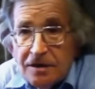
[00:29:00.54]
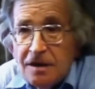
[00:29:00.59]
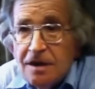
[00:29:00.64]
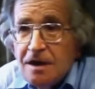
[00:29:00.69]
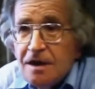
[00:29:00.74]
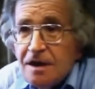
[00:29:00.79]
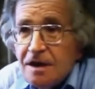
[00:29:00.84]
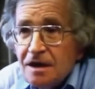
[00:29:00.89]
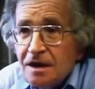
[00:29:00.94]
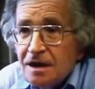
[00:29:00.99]
you.
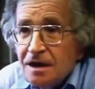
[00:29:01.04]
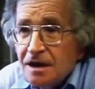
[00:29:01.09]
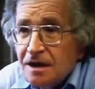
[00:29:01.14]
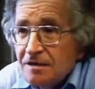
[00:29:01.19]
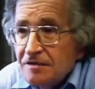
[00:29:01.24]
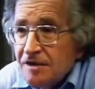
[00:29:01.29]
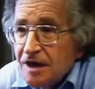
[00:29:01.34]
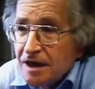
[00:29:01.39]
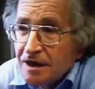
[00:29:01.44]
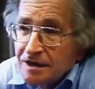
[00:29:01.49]

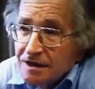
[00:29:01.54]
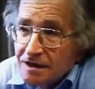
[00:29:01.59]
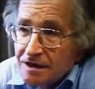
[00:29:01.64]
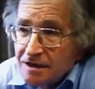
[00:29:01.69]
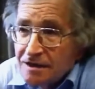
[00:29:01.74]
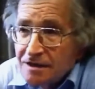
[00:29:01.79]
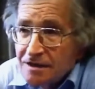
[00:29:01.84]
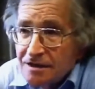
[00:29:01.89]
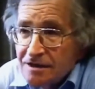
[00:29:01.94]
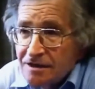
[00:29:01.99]
In fact,
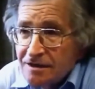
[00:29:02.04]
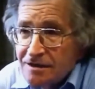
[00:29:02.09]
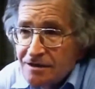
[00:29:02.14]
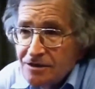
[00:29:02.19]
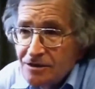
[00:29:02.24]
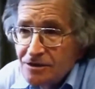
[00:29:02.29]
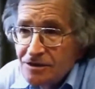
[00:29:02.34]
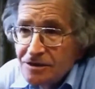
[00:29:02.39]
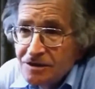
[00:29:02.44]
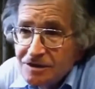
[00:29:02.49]
an
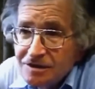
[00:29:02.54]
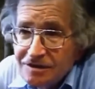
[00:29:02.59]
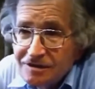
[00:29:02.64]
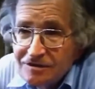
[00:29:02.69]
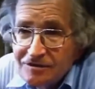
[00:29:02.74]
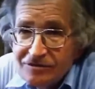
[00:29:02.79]
old